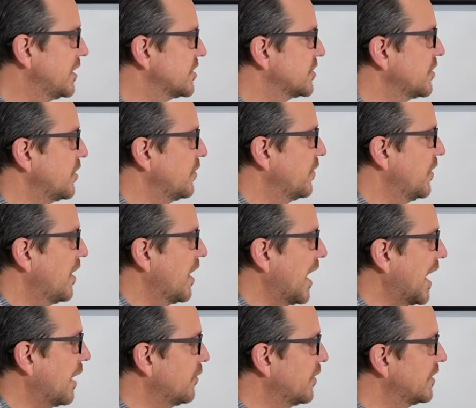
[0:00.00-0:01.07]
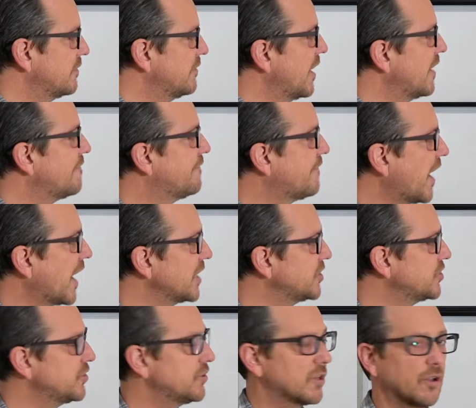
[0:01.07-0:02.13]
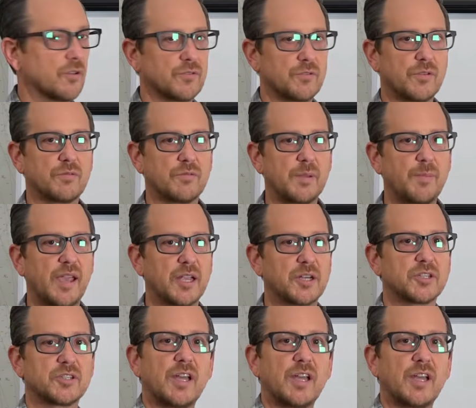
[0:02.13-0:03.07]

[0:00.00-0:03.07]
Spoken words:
So I would advise you to go through 3 pages.